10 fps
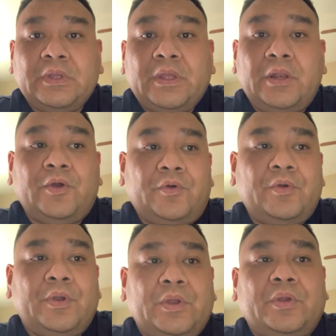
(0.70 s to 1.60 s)
Hello,
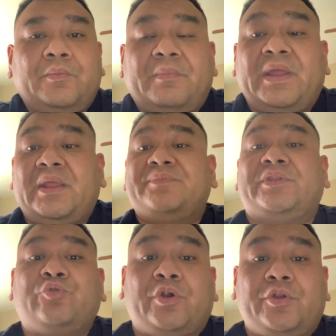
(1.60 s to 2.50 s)
my name is
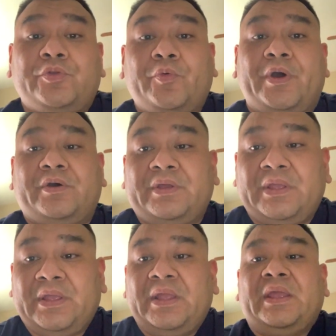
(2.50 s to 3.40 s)
Eduardo Noel.
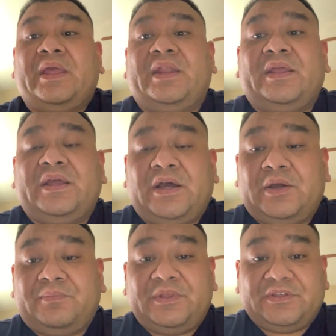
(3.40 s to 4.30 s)

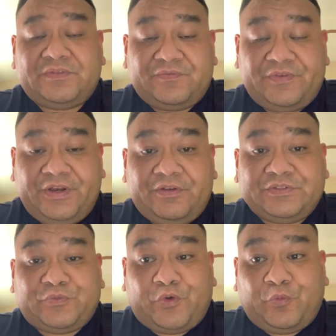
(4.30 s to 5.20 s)
This video
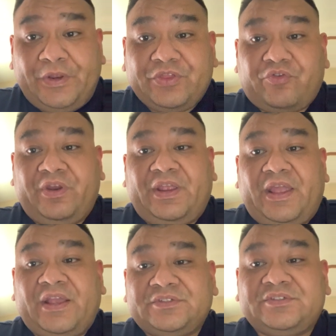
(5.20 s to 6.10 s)
is for week 3,
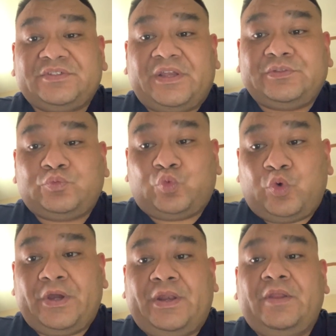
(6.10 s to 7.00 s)
exercise
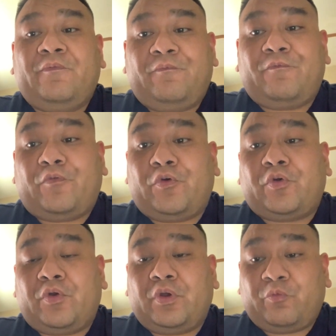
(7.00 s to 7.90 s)
1,
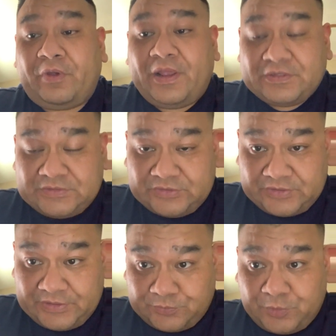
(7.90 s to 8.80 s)

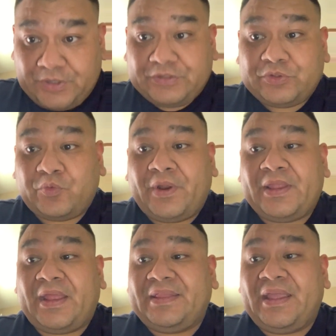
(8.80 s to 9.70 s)
exercise 1,
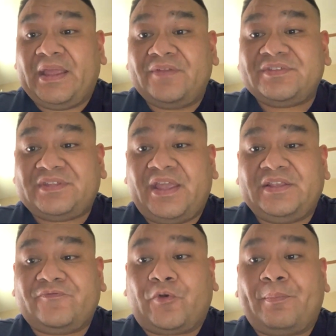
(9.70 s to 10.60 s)
direct and negative
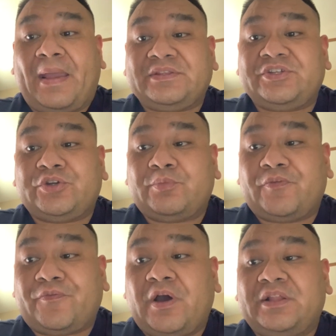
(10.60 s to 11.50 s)
stains for bacterial
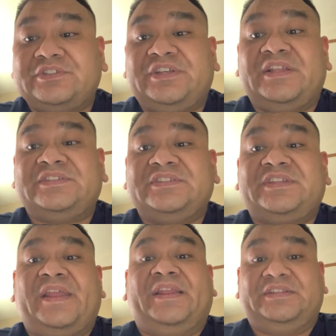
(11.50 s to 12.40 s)
morphology and
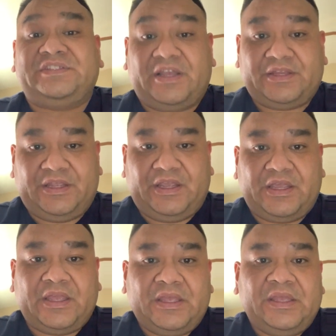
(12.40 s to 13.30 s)
staining technique.